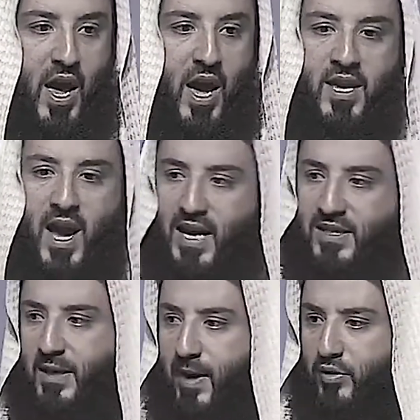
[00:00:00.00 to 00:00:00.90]
And he
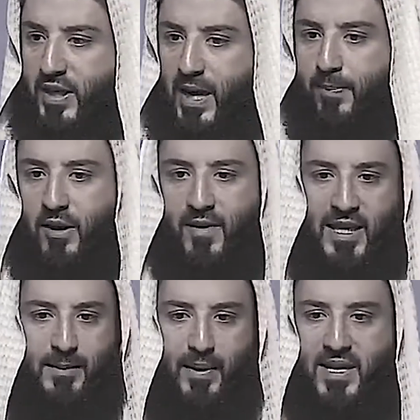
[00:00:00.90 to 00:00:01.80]
asked about a couple of
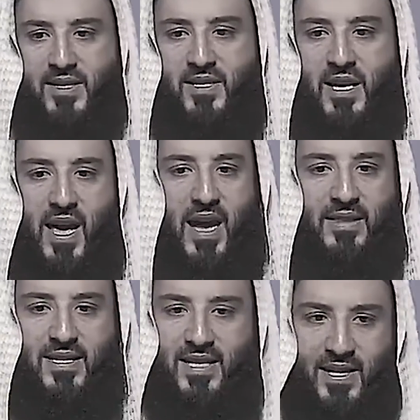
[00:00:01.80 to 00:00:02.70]
other places and
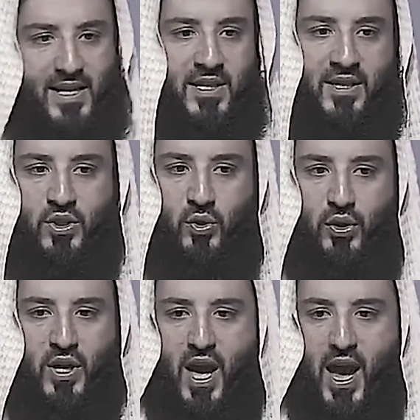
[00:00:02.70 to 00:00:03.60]
they said, yes, it is
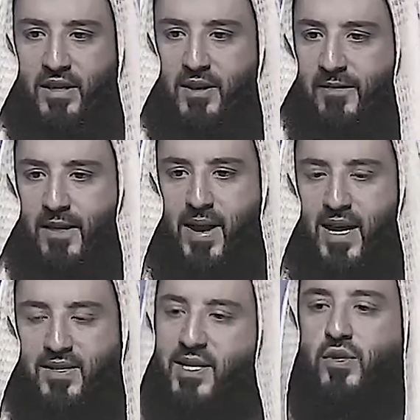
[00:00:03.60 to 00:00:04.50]
good. And the
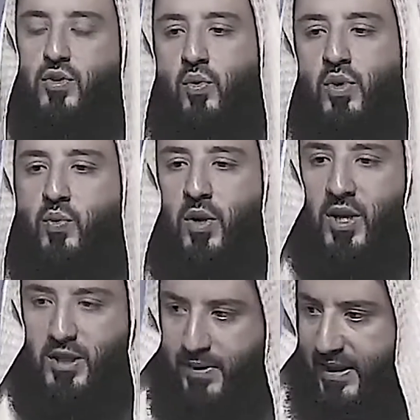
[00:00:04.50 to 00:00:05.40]
man said, soon it will
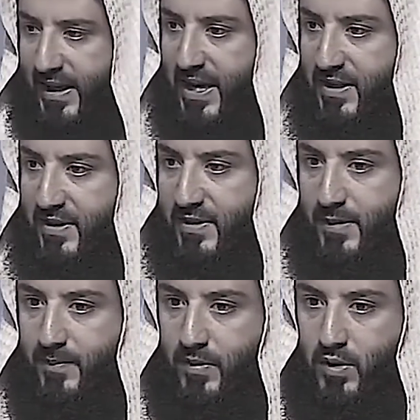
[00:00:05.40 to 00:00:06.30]
not be the
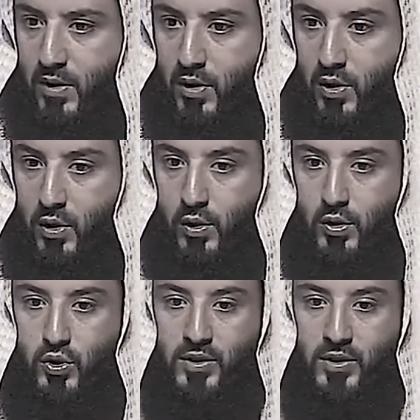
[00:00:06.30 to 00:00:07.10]
case.